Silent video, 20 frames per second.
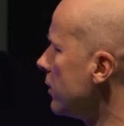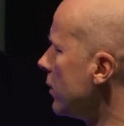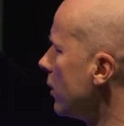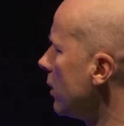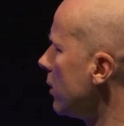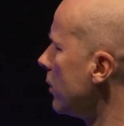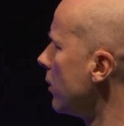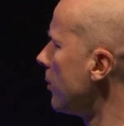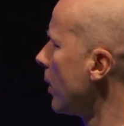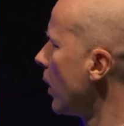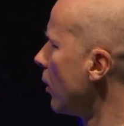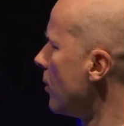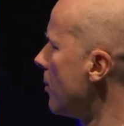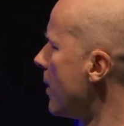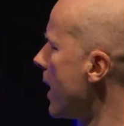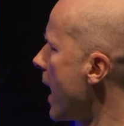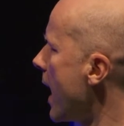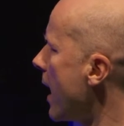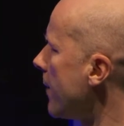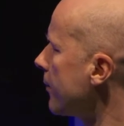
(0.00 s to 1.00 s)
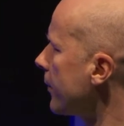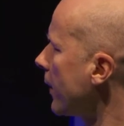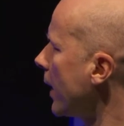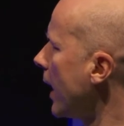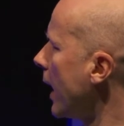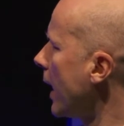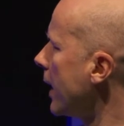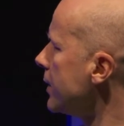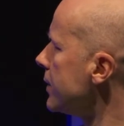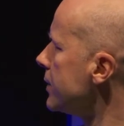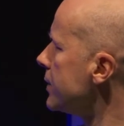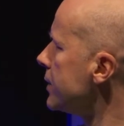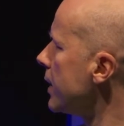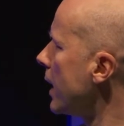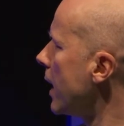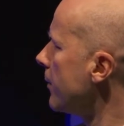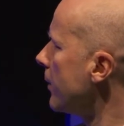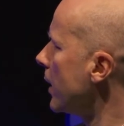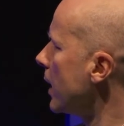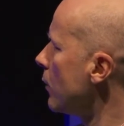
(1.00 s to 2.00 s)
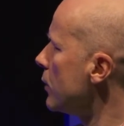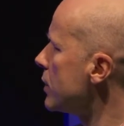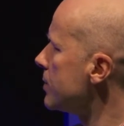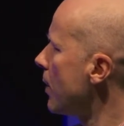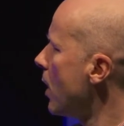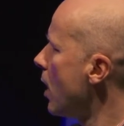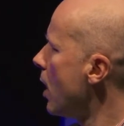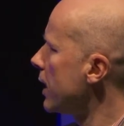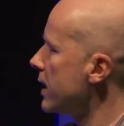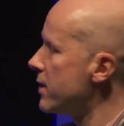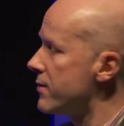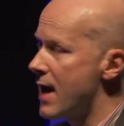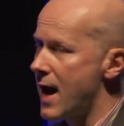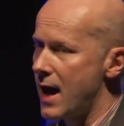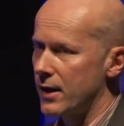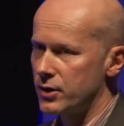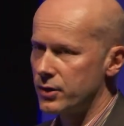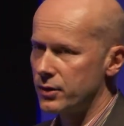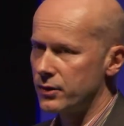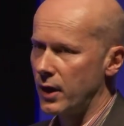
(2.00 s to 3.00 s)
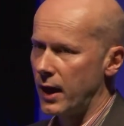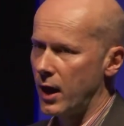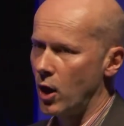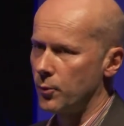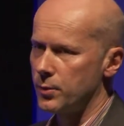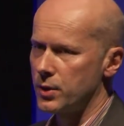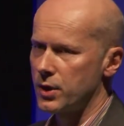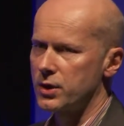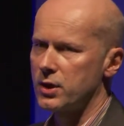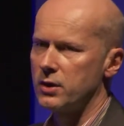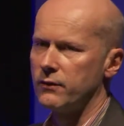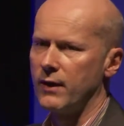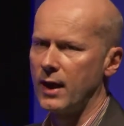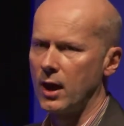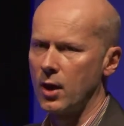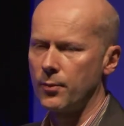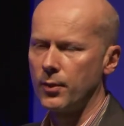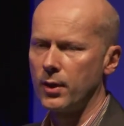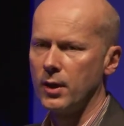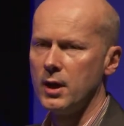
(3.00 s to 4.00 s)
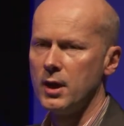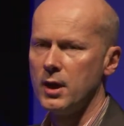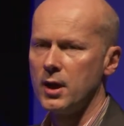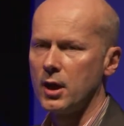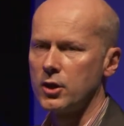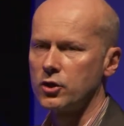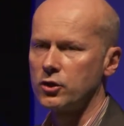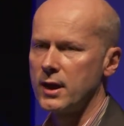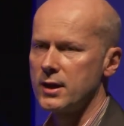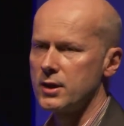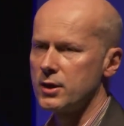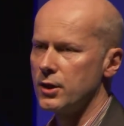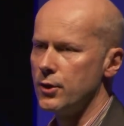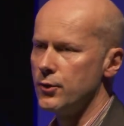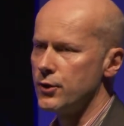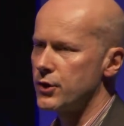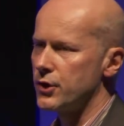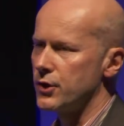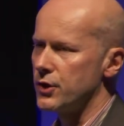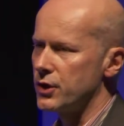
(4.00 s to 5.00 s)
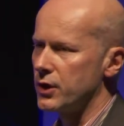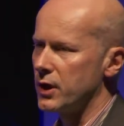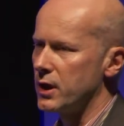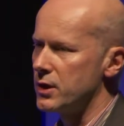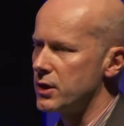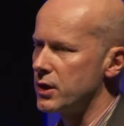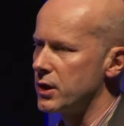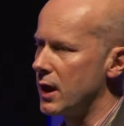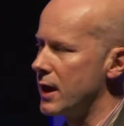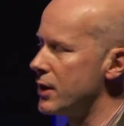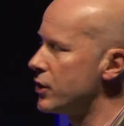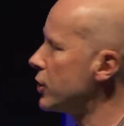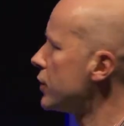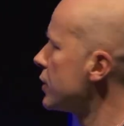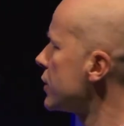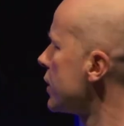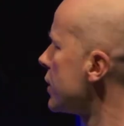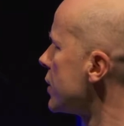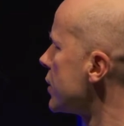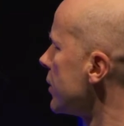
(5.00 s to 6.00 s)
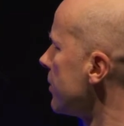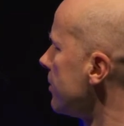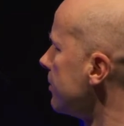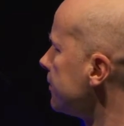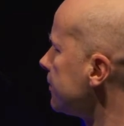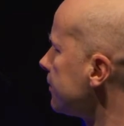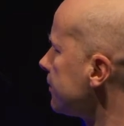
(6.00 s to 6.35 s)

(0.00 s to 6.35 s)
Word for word: the, the polar bear and um, it was partly that that helped us develop a, a translucent insulation system.